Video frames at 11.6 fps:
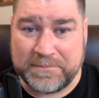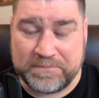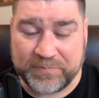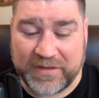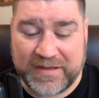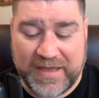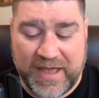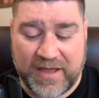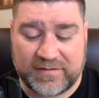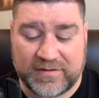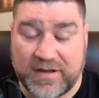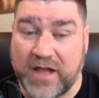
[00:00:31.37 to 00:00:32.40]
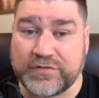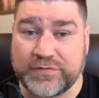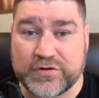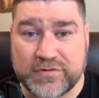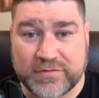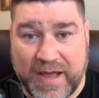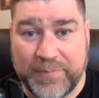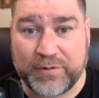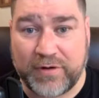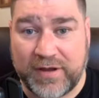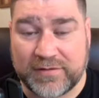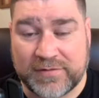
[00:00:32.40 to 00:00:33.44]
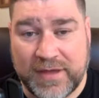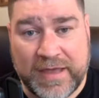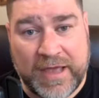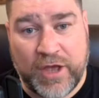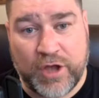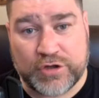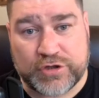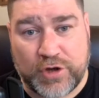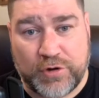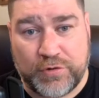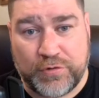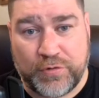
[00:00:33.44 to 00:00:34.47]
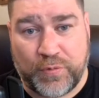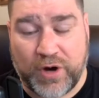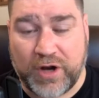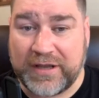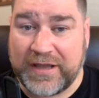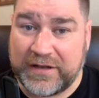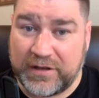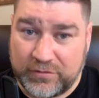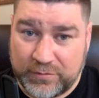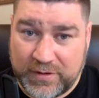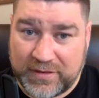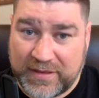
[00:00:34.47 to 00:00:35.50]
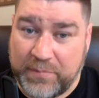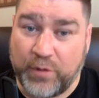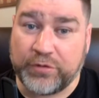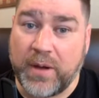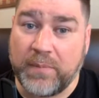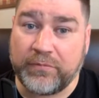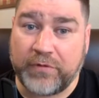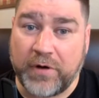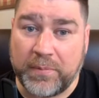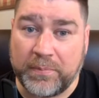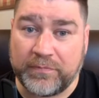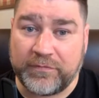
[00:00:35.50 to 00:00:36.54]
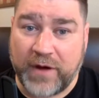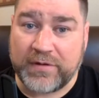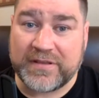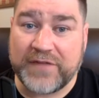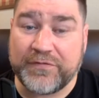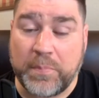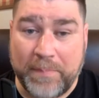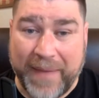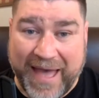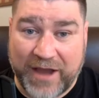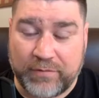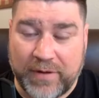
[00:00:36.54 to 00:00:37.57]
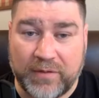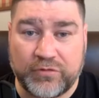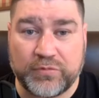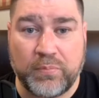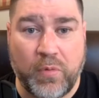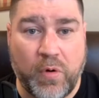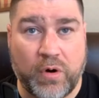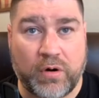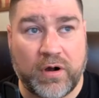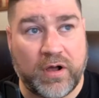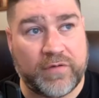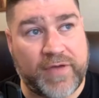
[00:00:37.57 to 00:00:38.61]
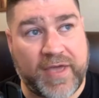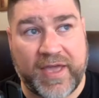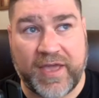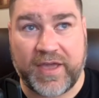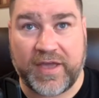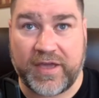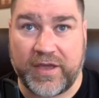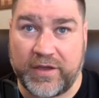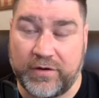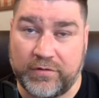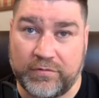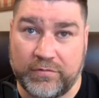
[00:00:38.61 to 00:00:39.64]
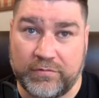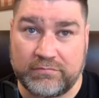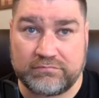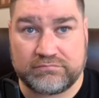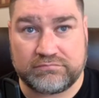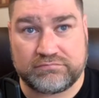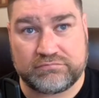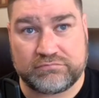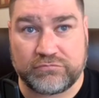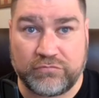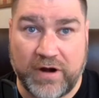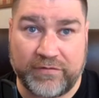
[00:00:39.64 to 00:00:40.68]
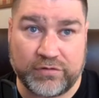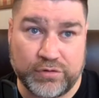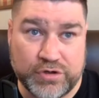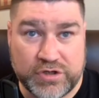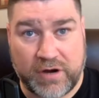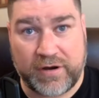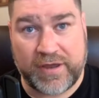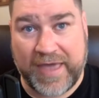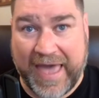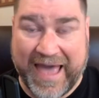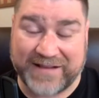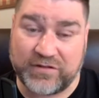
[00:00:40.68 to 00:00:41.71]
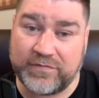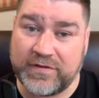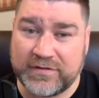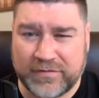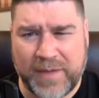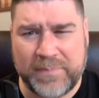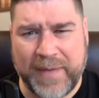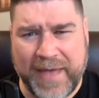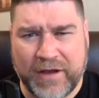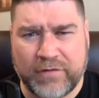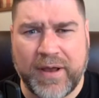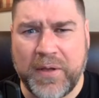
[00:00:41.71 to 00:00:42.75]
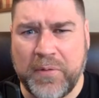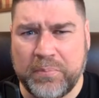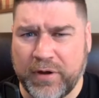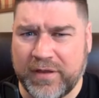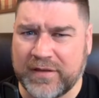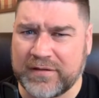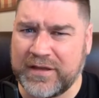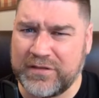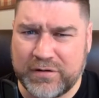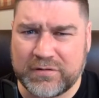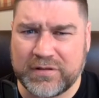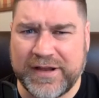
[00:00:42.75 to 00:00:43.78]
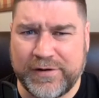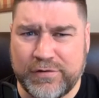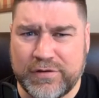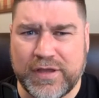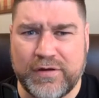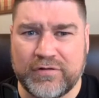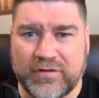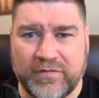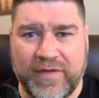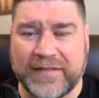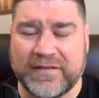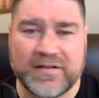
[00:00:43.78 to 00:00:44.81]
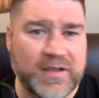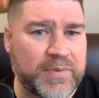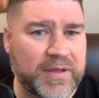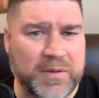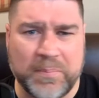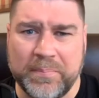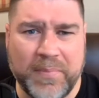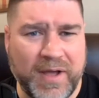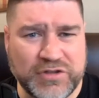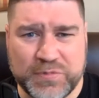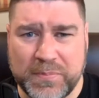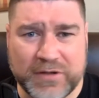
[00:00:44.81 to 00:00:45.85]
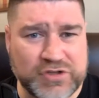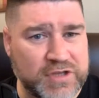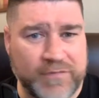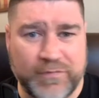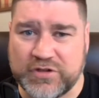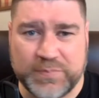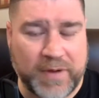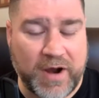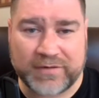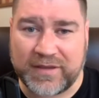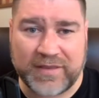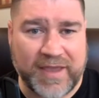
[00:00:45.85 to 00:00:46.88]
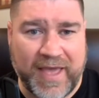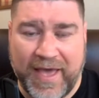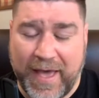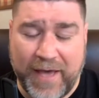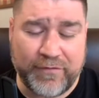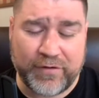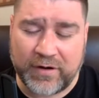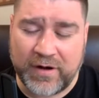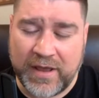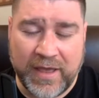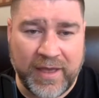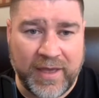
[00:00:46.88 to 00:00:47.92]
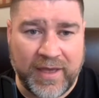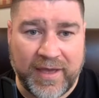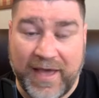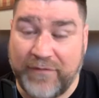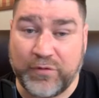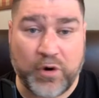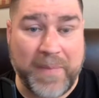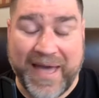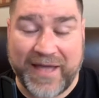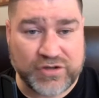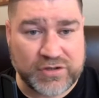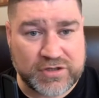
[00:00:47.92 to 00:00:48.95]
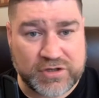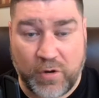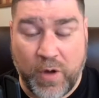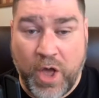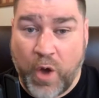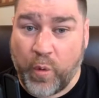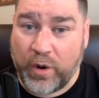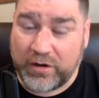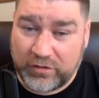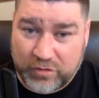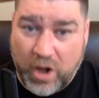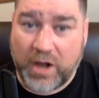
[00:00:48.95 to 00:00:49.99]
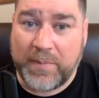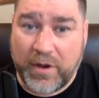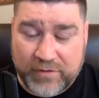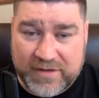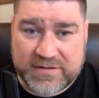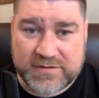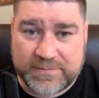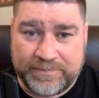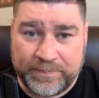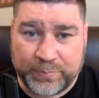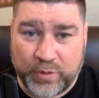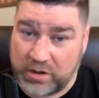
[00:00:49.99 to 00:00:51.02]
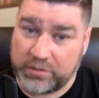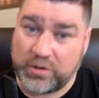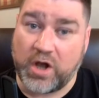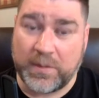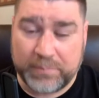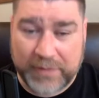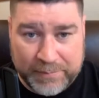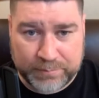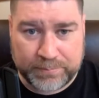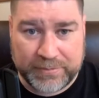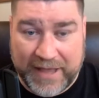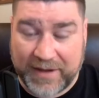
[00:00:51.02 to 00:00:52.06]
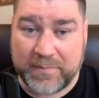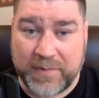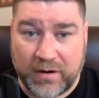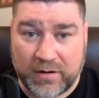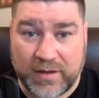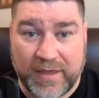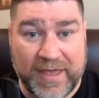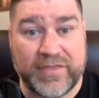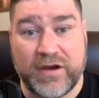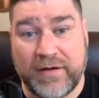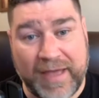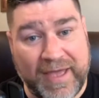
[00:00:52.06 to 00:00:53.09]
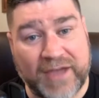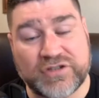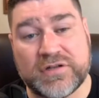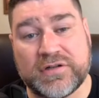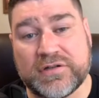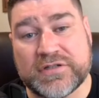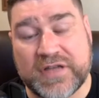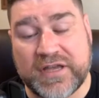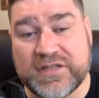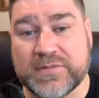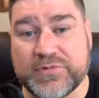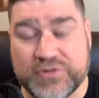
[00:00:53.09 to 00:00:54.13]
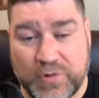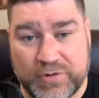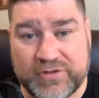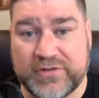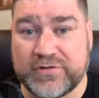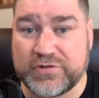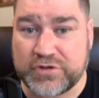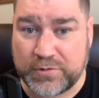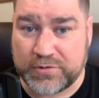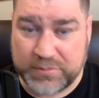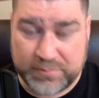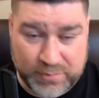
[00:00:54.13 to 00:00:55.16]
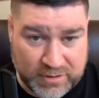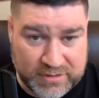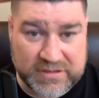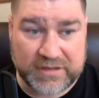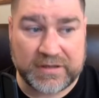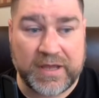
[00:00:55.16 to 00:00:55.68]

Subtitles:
yeah, it's a controversial topic, right? So we're going to get into it. They both come from very different backgrounds, more of a revolutionary activist type background, but in their later years have ended up in a much, much different spot than they ever imagined. So we're going to talk about racism. We're going to talk about Black America, and they're actually going to cite some sources and show some books and